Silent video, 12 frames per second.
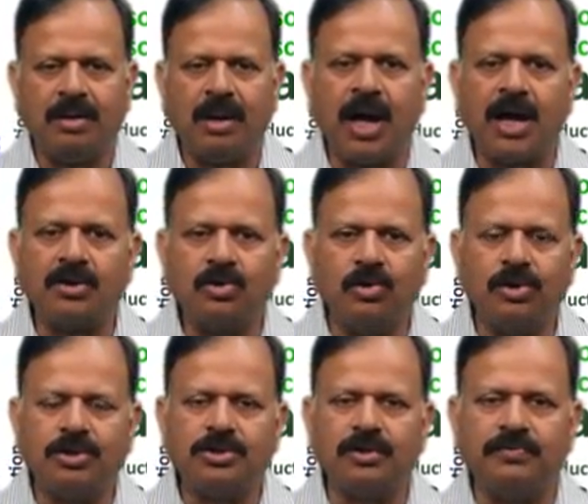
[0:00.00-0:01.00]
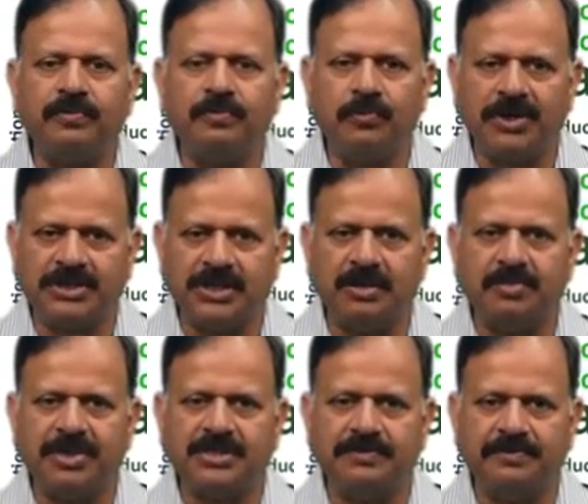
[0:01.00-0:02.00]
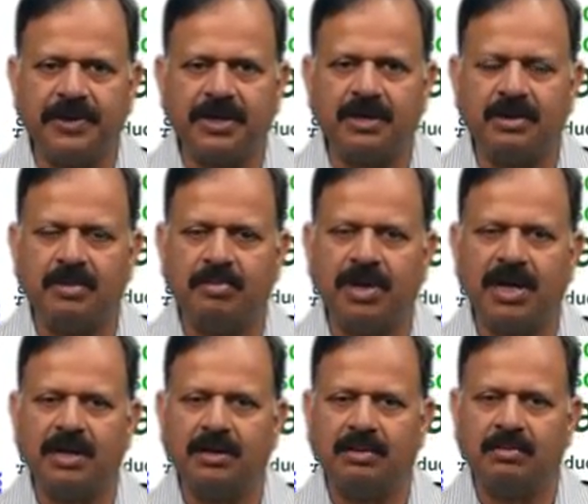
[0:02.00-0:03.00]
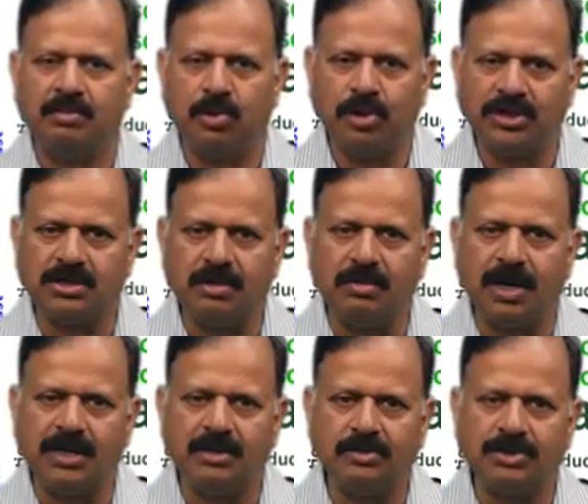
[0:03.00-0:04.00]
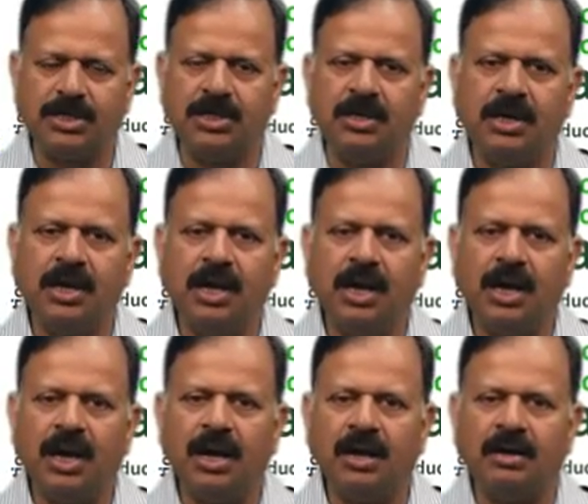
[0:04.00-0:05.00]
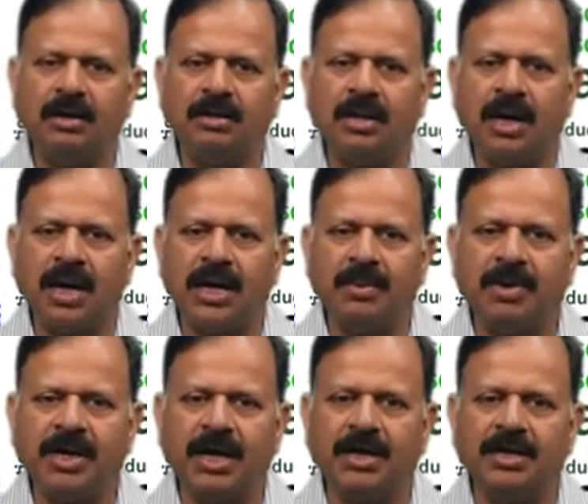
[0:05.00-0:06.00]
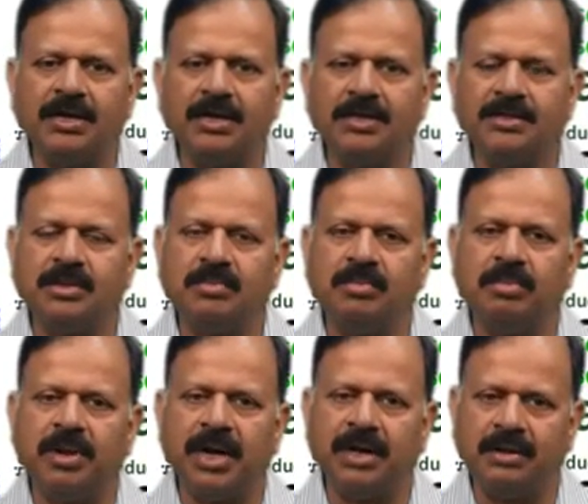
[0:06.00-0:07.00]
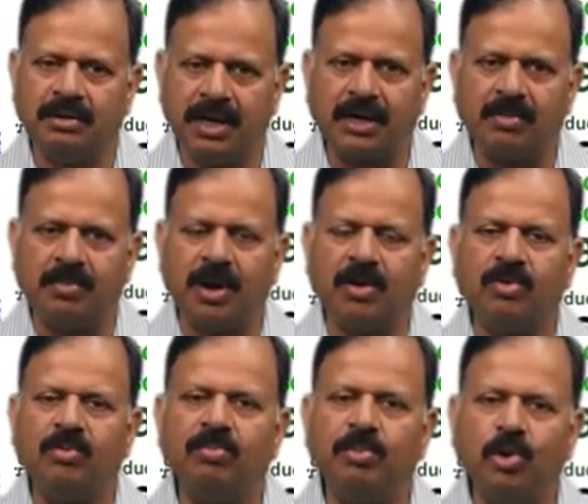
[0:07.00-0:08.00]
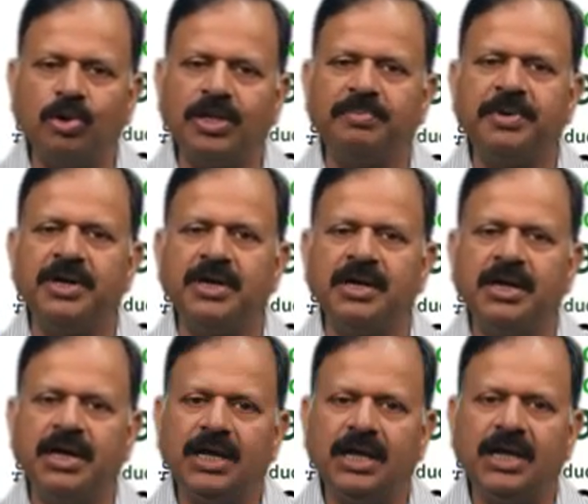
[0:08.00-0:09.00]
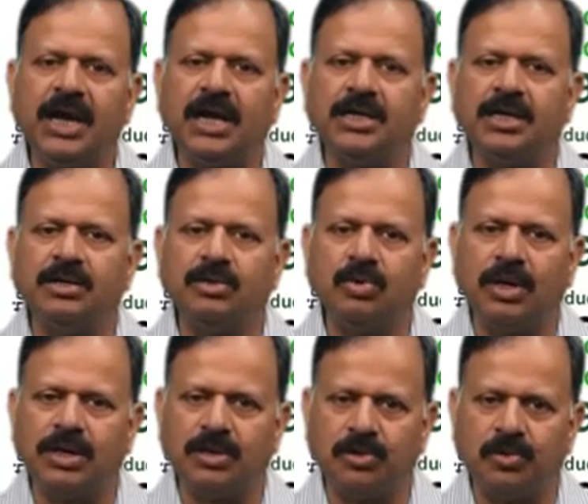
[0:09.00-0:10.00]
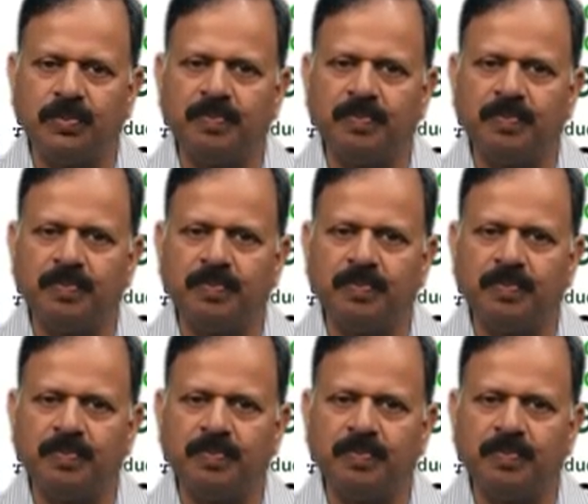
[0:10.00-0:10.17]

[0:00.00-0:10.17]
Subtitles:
Argonauts of Western Pacific by Bronislaw Malinowski and The Andaman Islanders by Rattle Brown, both appeared in 1922.